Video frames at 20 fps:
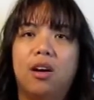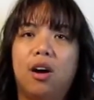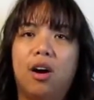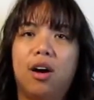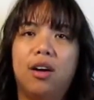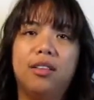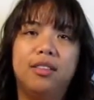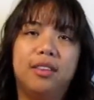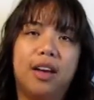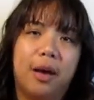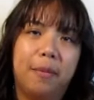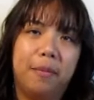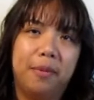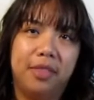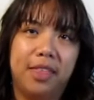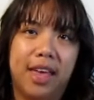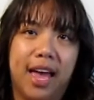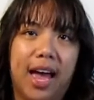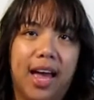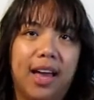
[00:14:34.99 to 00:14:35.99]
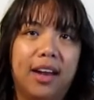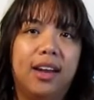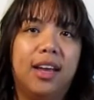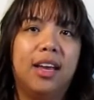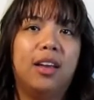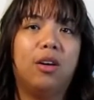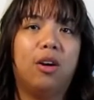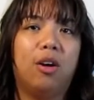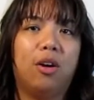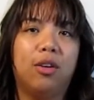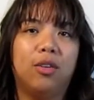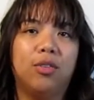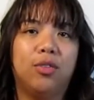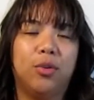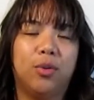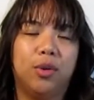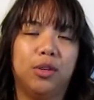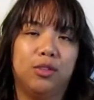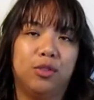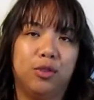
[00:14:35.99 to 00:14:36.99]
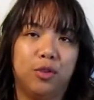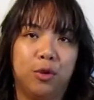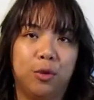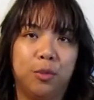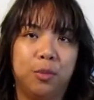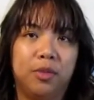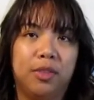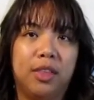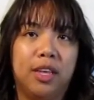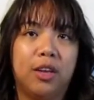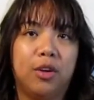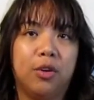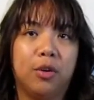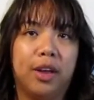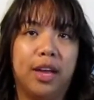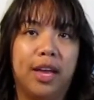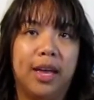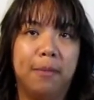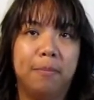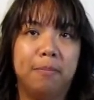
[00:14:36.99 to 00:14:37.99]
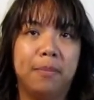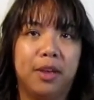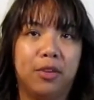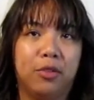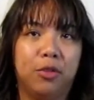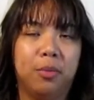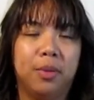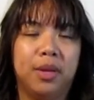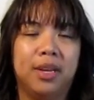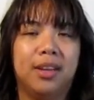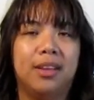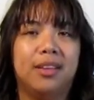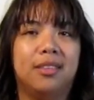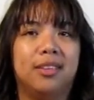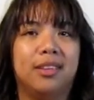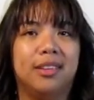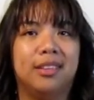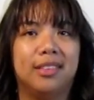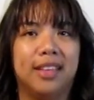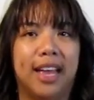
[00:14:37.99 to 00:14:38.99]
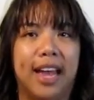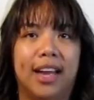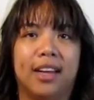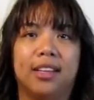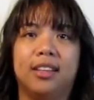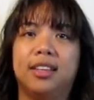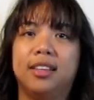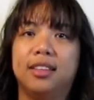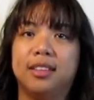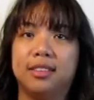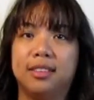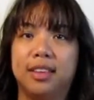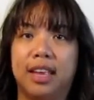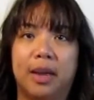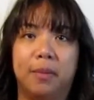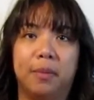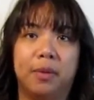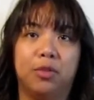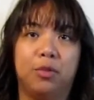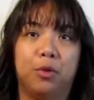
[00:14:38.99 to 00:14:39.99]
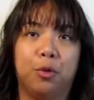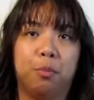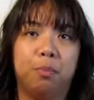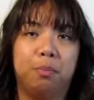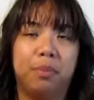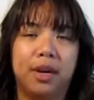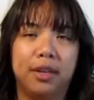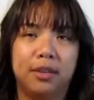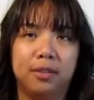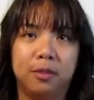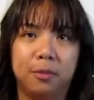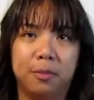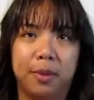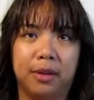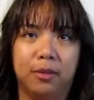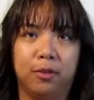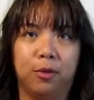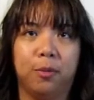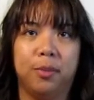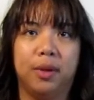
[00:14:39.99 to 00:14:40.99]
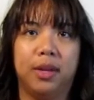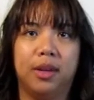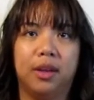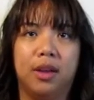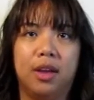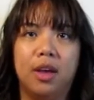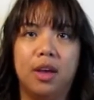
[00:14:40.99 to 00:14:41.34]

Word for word: On top of that, it also assumes that your hip measurement is exactly the same as your bust measurement,